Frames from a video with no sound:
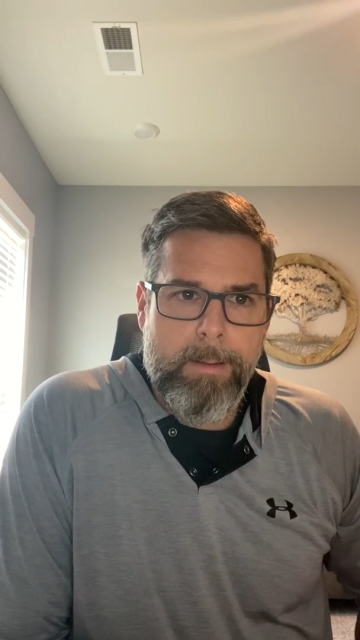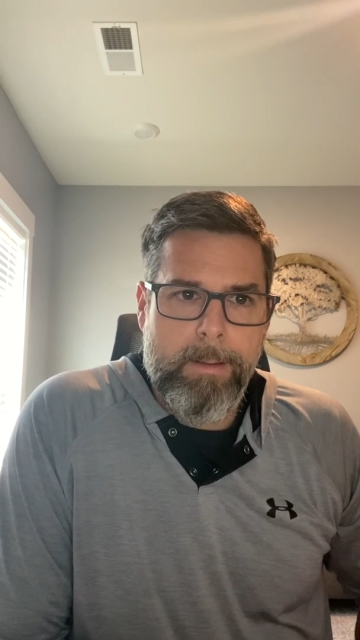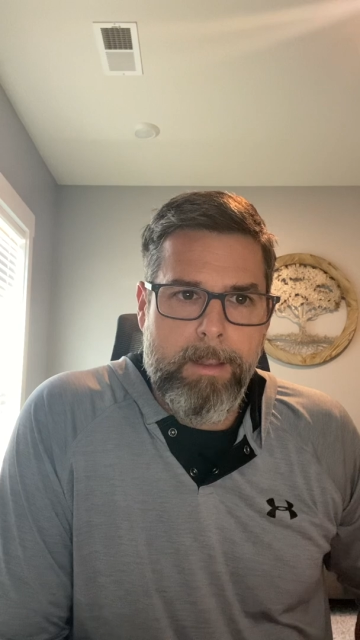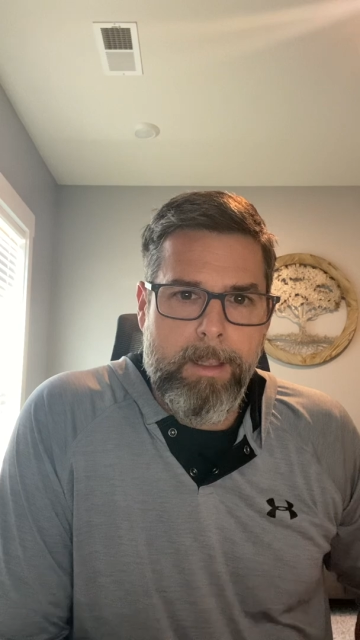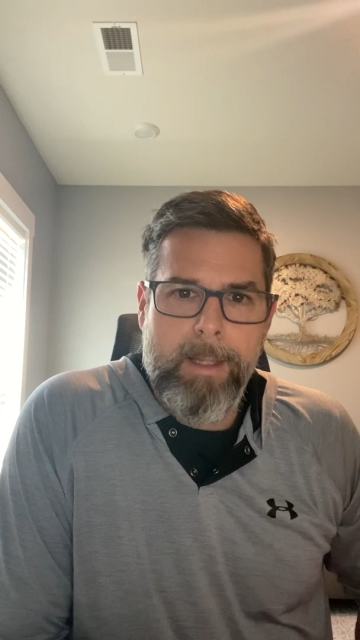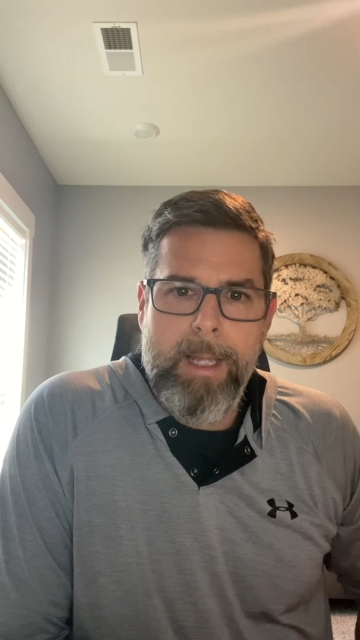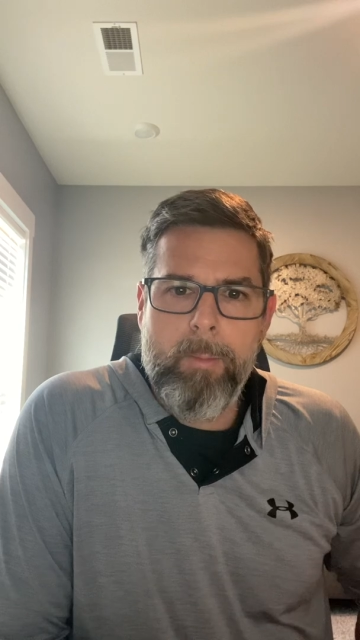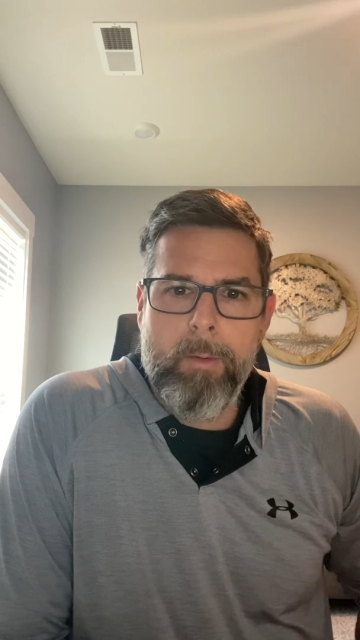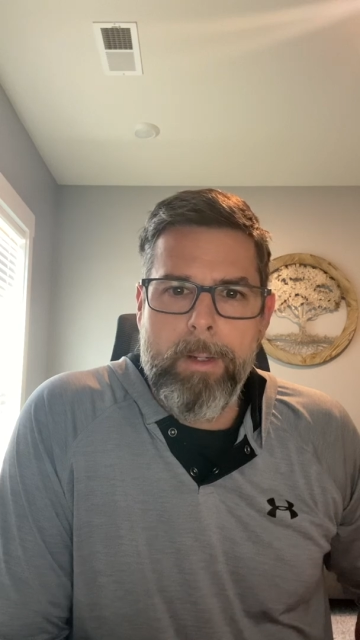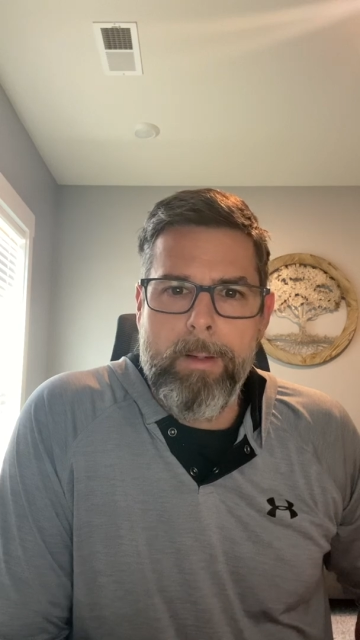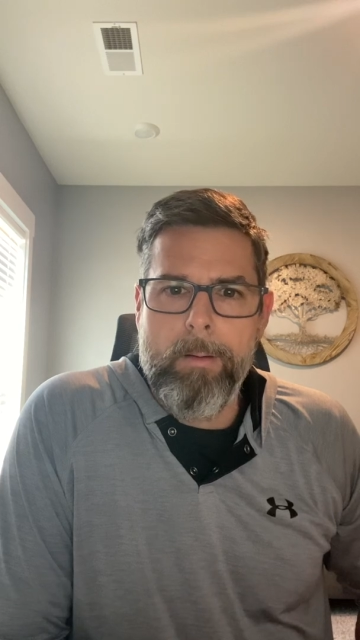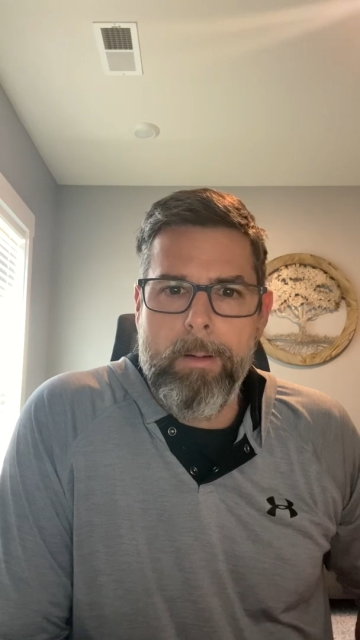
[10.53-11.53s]

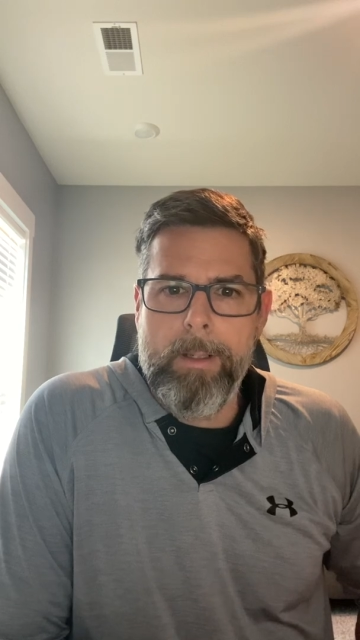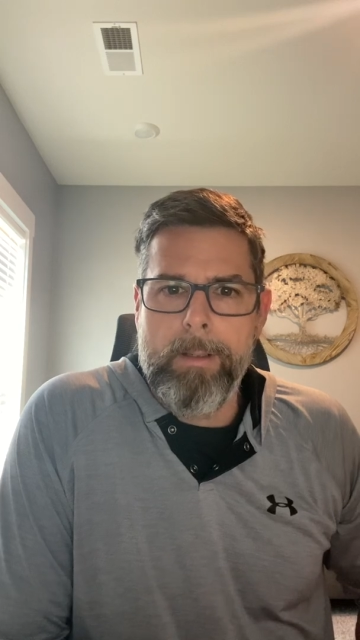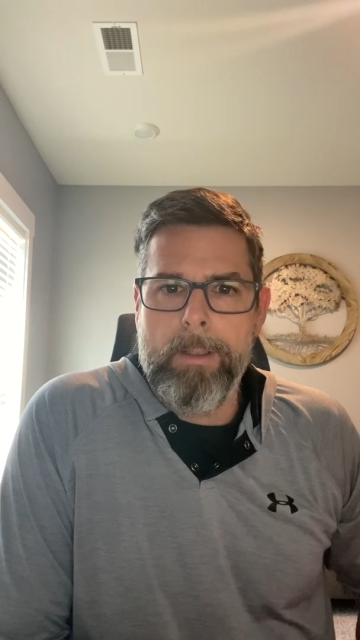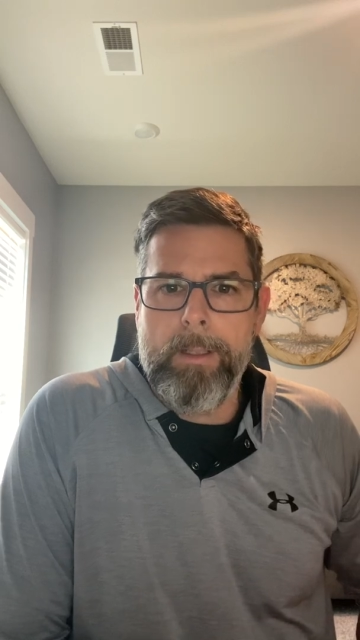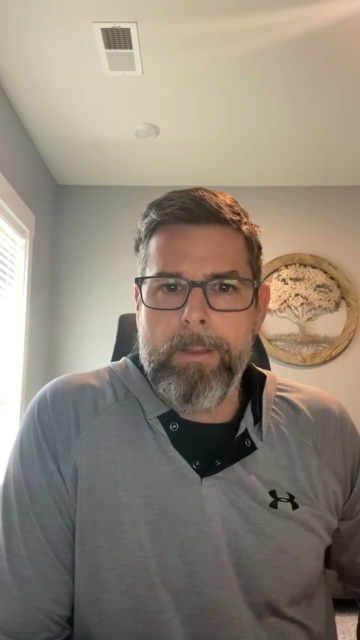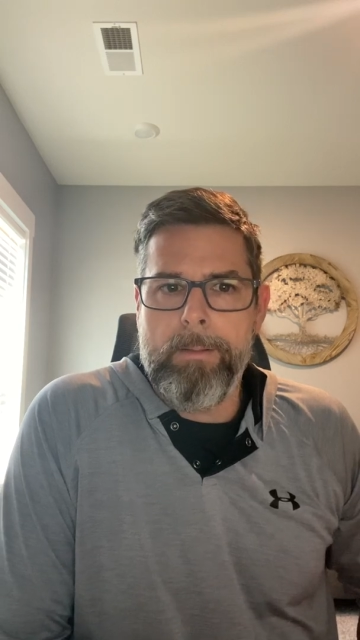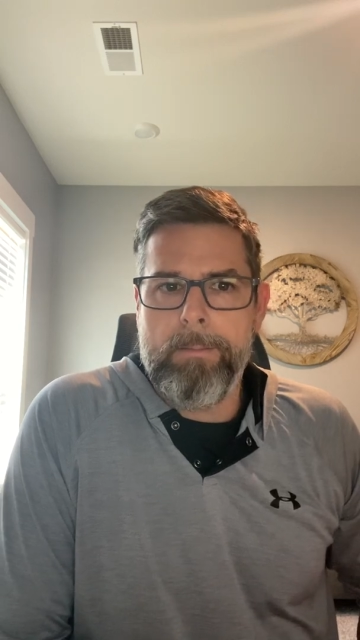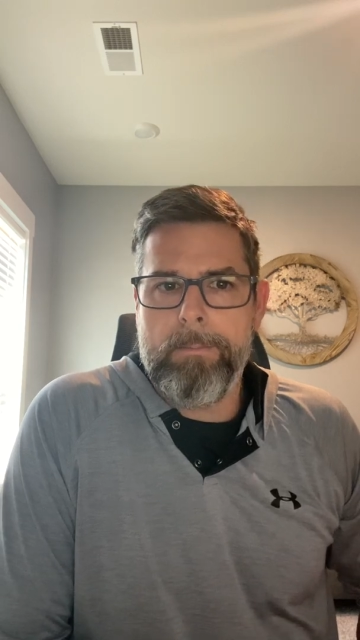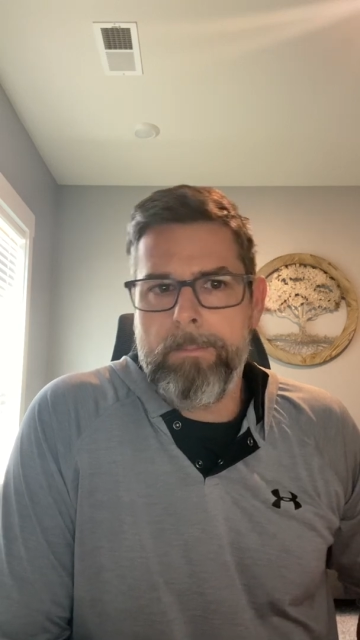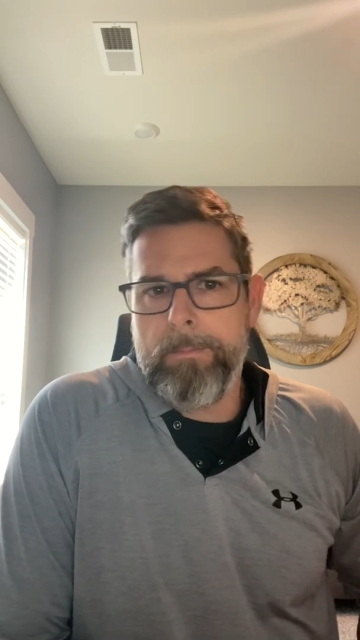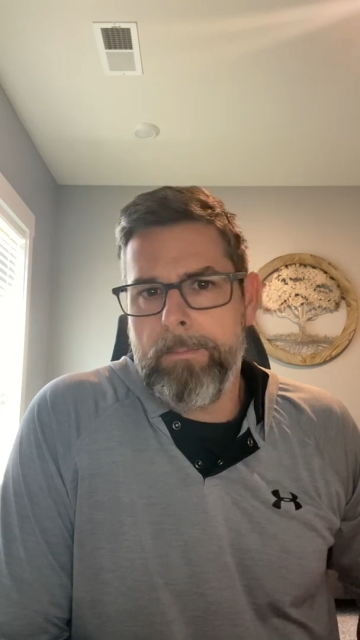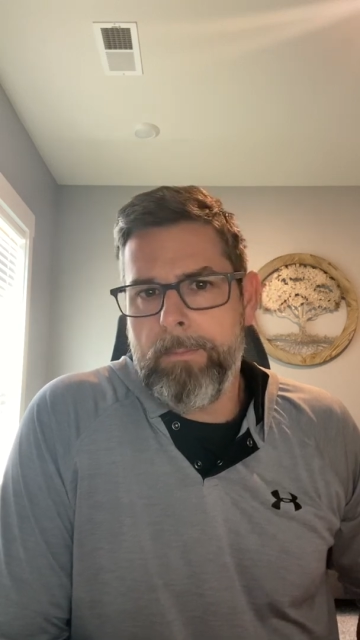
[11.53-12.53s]
elaborate on it, and
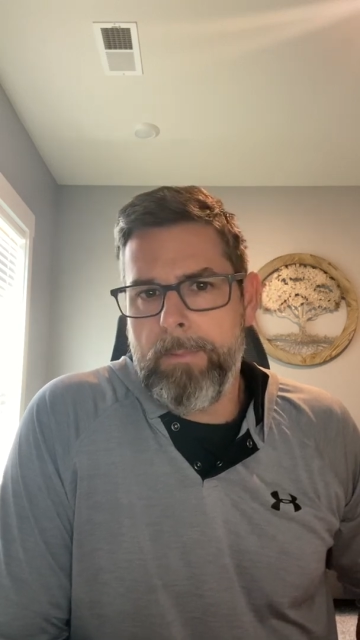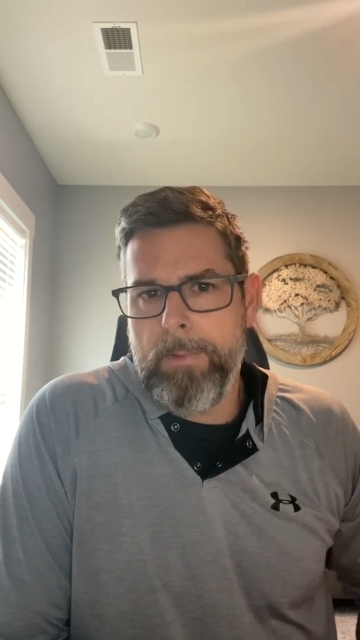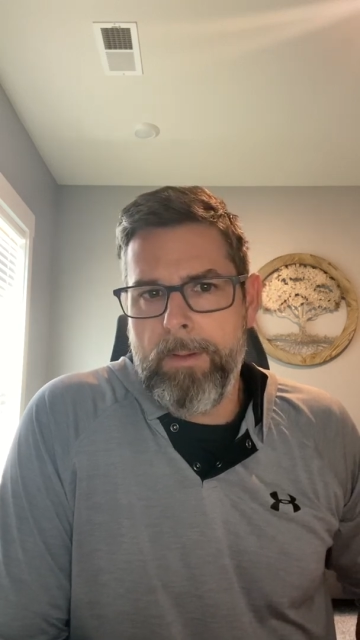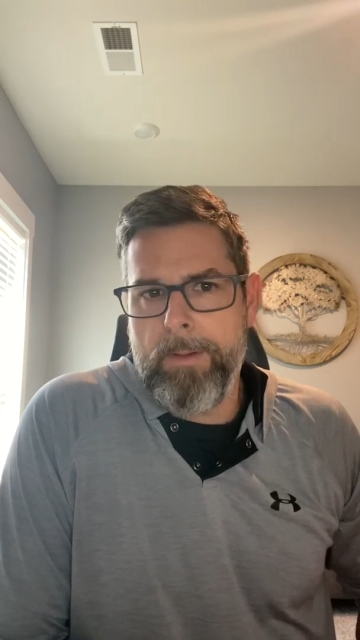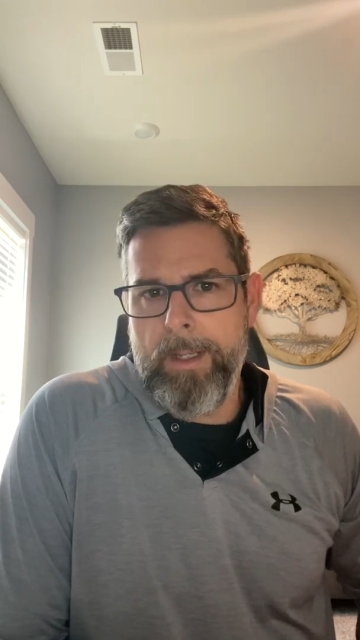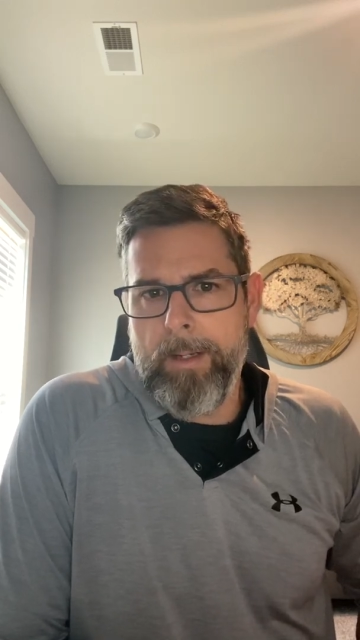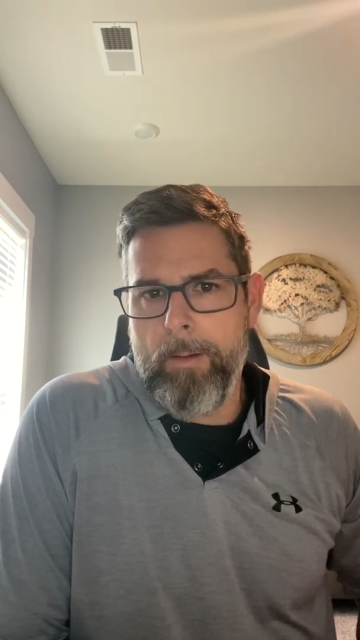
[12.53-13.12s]
then